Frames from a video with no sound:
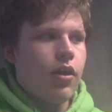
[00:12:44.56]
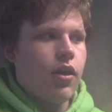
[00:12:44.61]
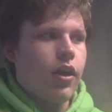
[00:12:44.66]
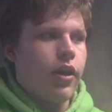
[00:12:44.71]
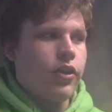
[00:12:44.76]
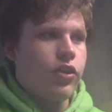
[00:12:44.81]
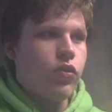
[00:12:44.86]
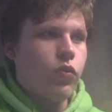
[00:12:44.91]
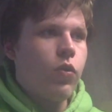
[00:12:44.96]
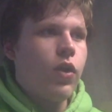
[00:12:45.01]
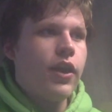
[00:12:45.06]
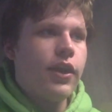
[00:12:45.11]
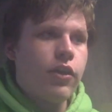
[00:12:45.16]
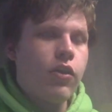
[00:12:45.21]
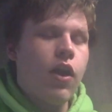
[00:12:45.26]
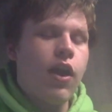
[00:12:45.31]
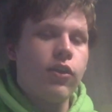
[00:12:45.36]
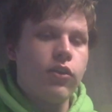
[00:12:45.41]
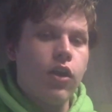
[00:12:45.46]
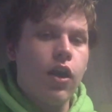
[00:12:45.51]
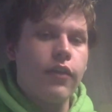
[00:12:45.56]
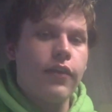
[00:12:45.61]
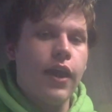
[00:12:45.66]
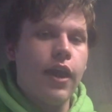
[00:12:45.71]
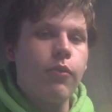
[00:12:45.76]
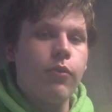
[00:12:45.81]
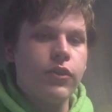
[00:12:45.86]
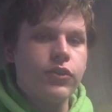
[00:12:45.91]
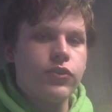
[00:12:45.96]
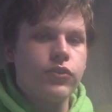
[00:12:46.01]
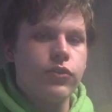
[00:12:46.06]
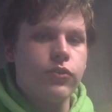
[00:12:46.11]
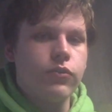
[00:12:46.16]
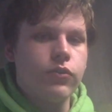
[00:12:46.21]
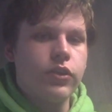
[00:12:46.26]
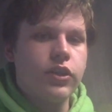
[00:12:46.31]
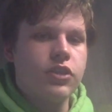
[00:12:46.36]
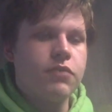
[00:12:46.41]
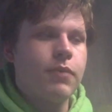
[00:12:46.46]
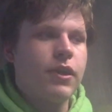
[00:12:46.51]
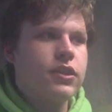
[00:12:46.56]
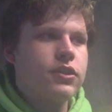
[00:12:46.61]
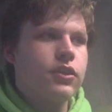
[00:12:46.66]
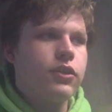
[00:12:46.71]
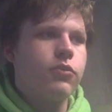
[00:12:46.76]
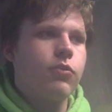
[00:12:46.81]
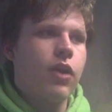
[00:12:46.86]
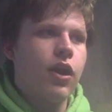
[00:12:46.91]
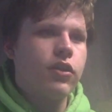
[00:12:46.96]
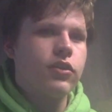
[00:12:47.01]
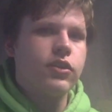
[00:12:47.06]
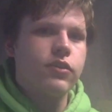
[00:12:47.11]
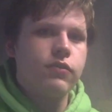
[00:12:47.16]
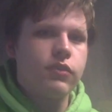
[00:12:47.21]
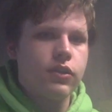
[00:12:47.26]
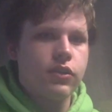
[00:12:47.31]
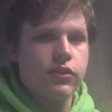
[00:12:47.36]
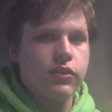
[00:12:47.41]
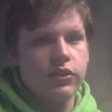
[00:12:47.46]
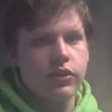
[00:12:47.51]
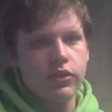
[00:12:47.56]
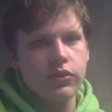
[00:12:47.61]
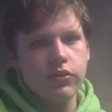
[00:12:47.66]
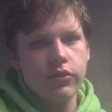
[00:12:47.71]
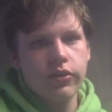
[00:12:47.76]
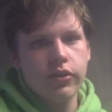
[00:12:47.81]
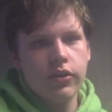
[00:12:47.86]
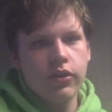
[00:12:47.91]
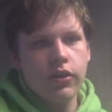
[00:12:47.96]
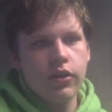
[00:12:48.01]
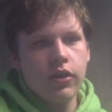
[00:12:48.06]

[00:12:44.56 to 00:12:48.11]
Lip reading: You want to know how long that was too, especially relative to the seizure.